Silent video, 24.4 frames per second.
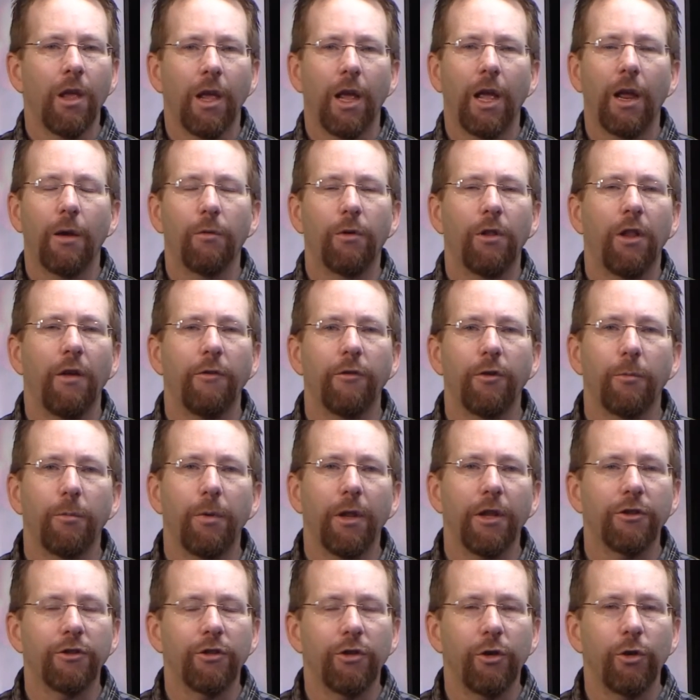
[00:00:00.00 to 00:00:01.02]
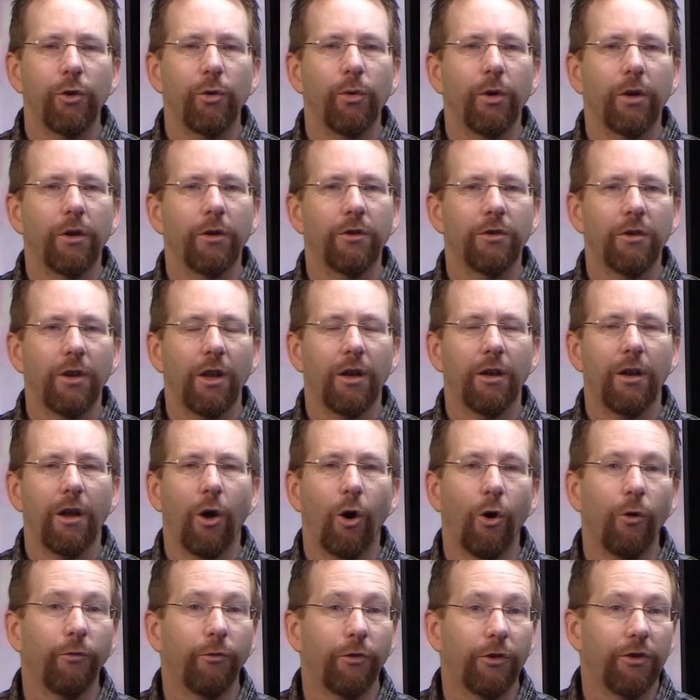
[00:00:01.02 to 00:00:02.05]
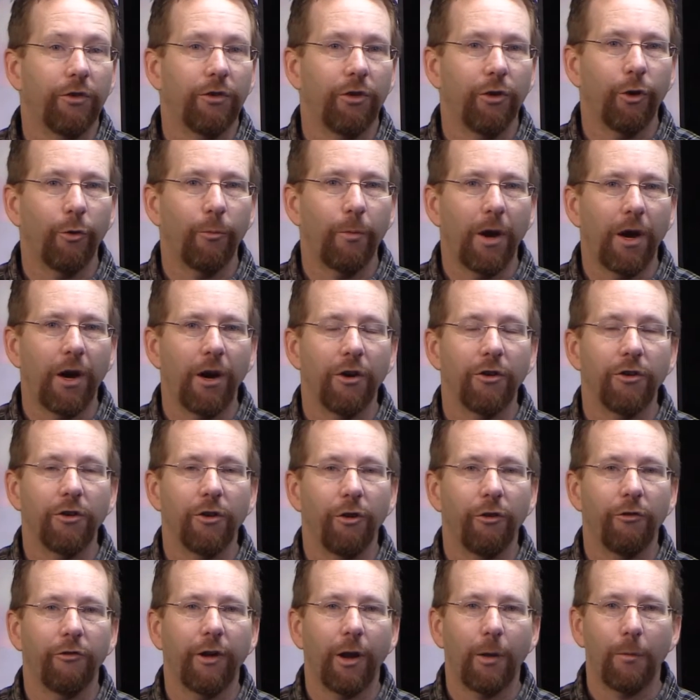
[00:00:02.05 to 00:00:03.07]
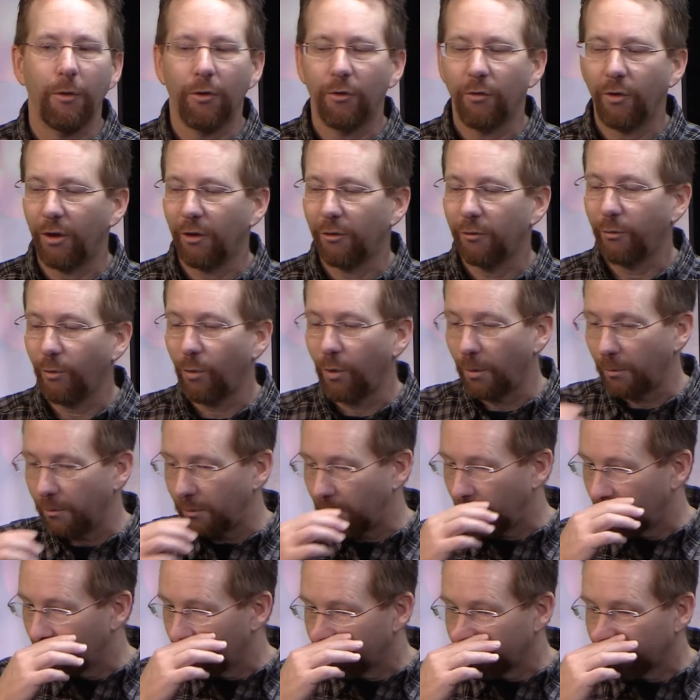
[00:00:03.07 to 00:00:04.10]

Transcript: and would love to bless you and, and hopefully see your marriage and your family transformed.